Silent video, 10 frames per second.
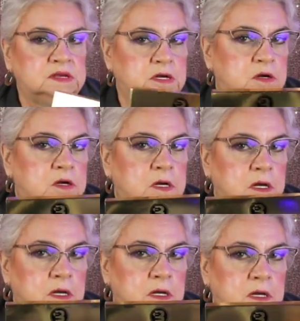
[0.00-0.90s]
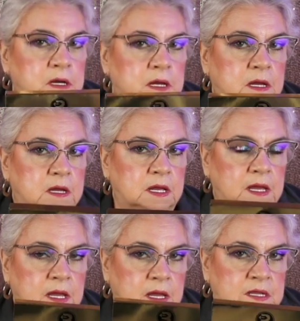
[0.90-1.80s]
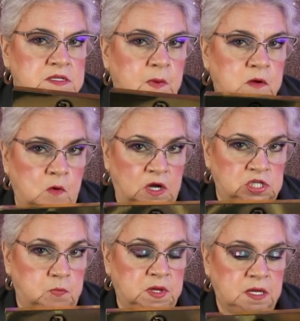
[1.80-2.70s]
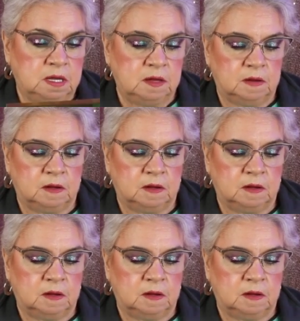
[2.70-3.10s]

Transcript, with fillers: Digger. And it's by Rasha B.